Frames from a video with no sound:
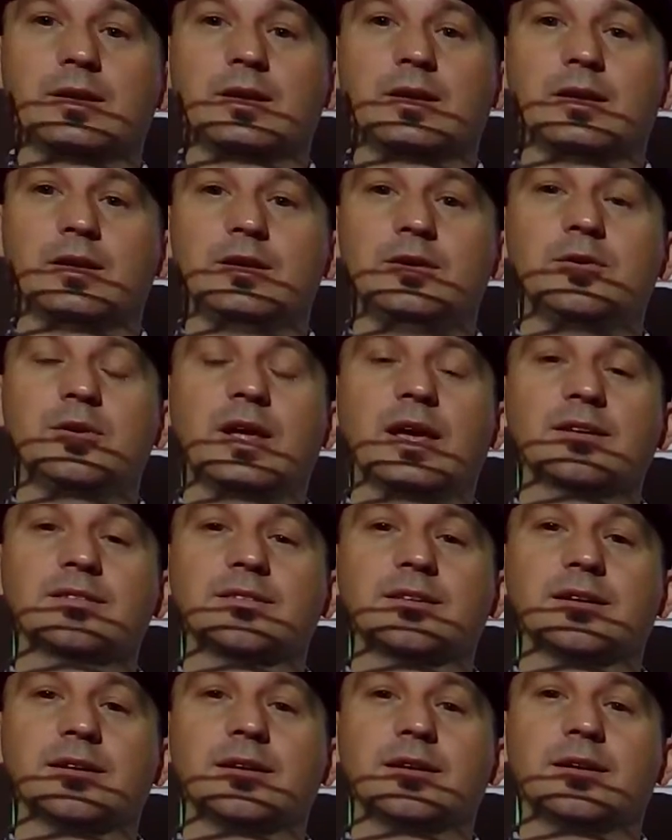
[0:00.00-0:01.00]
You guessed
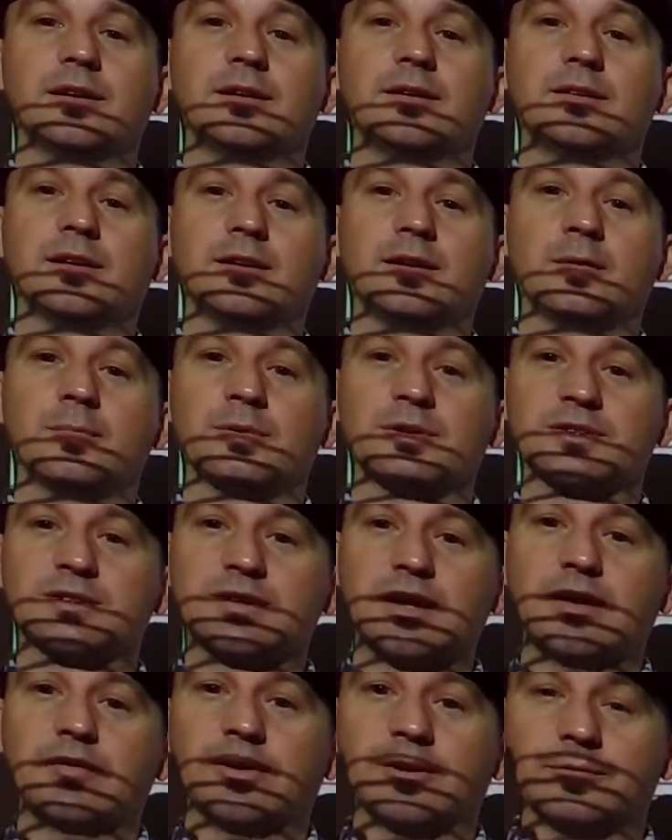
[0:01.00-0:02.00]
it, to number
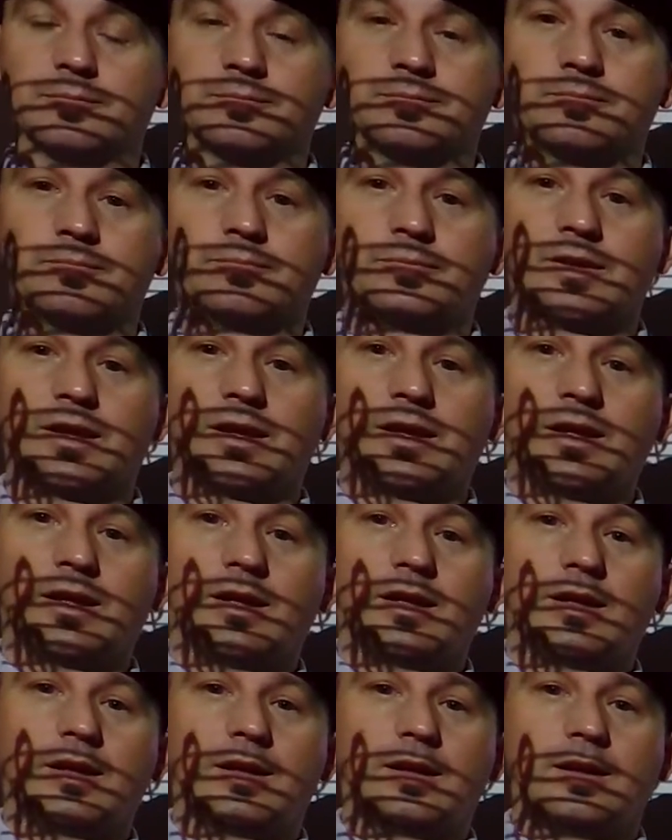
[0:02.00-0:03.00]
7,
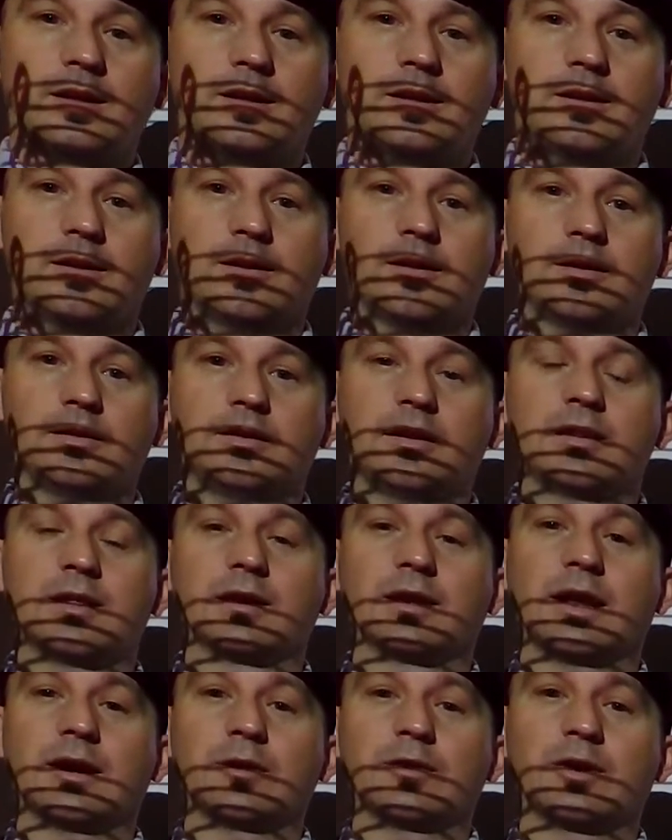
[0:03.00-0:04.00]
to the
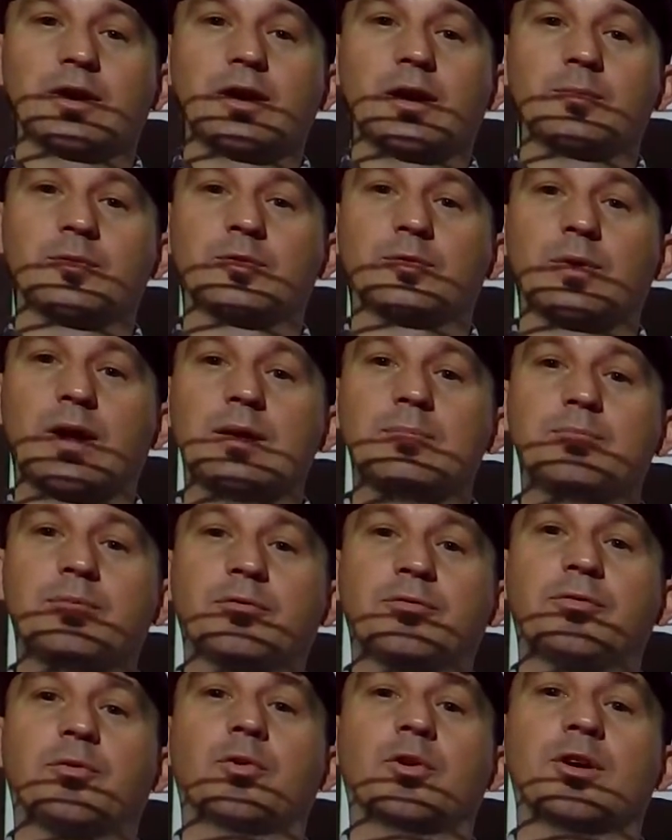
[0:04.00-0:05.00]
letter that comes right
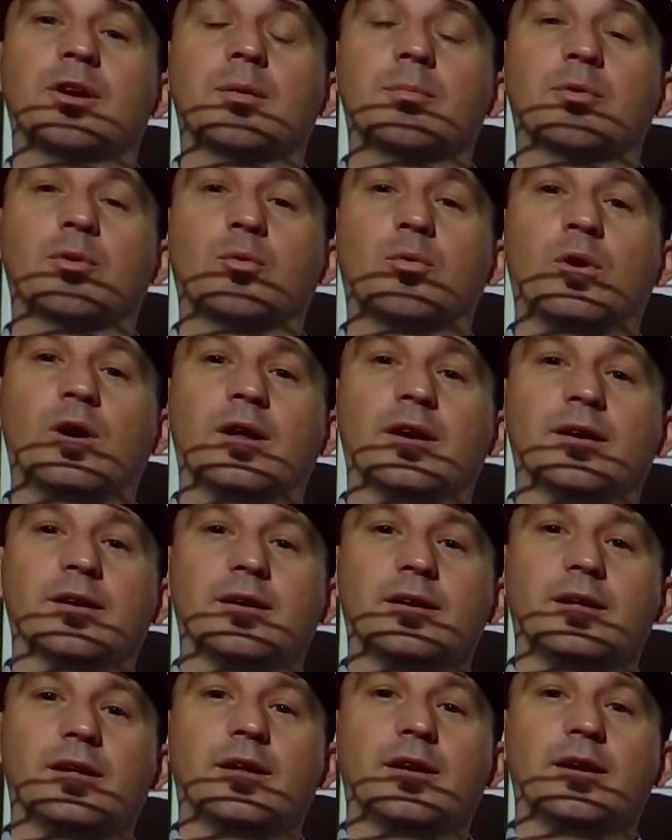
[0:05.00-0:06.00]
before number 1.
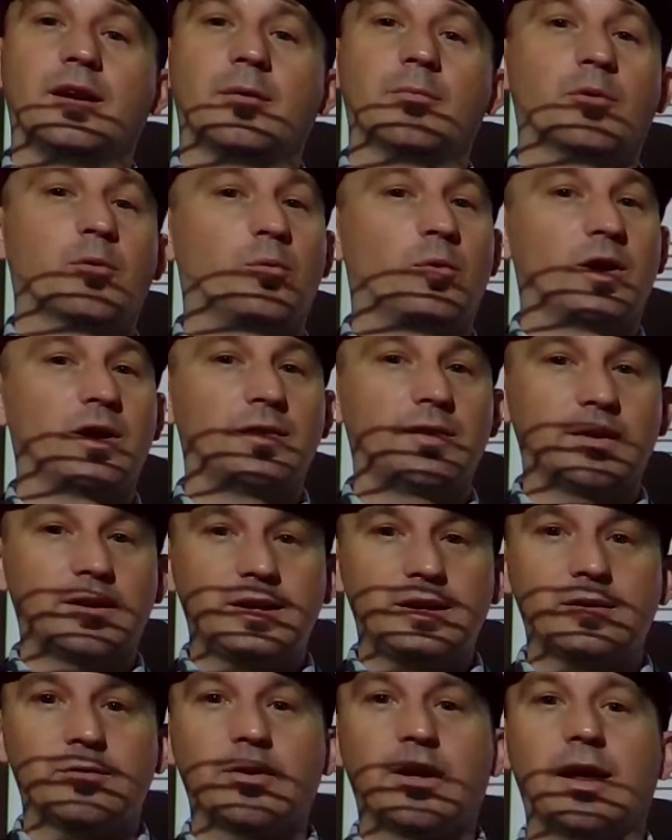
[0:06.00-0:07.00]
Number 1 in the
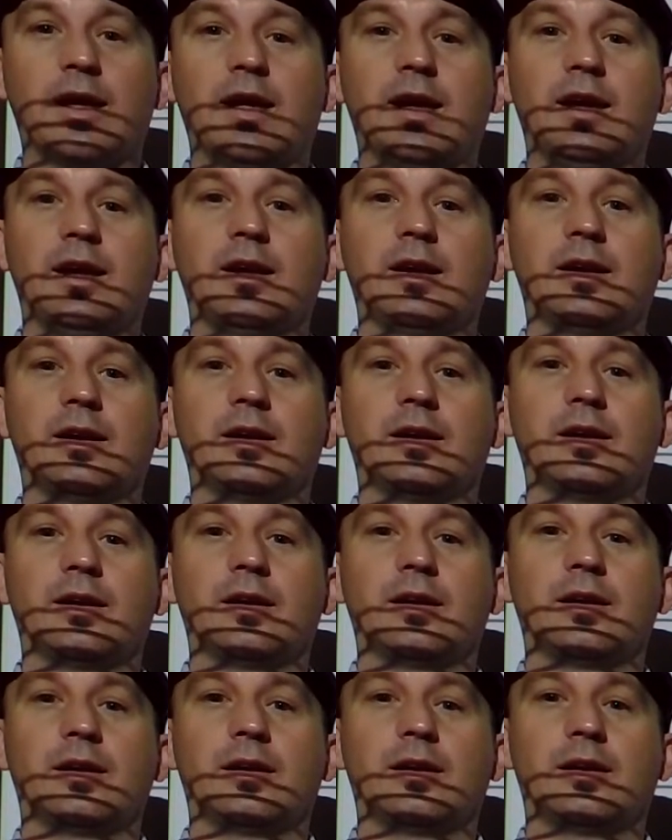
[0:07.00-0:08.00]
key of A
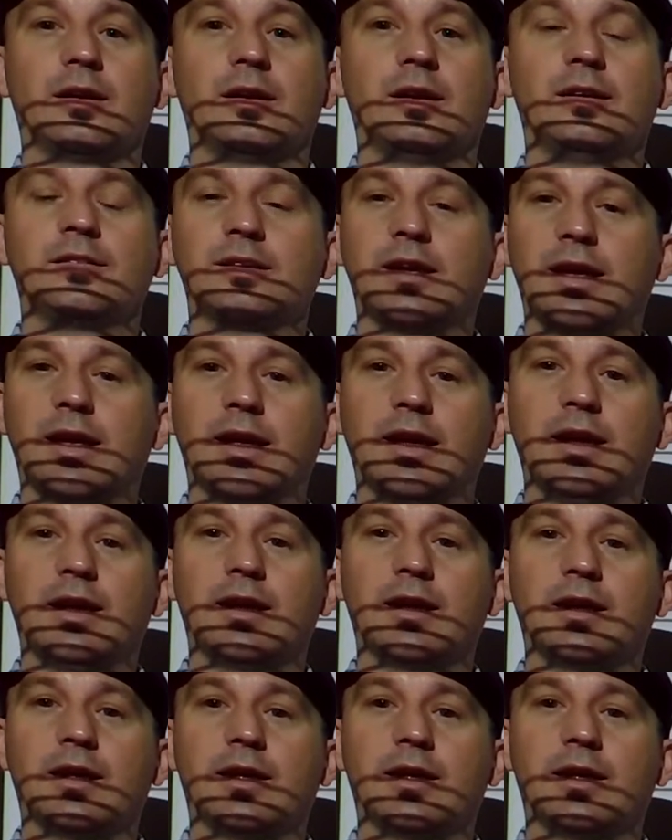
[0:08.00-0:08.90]
is A.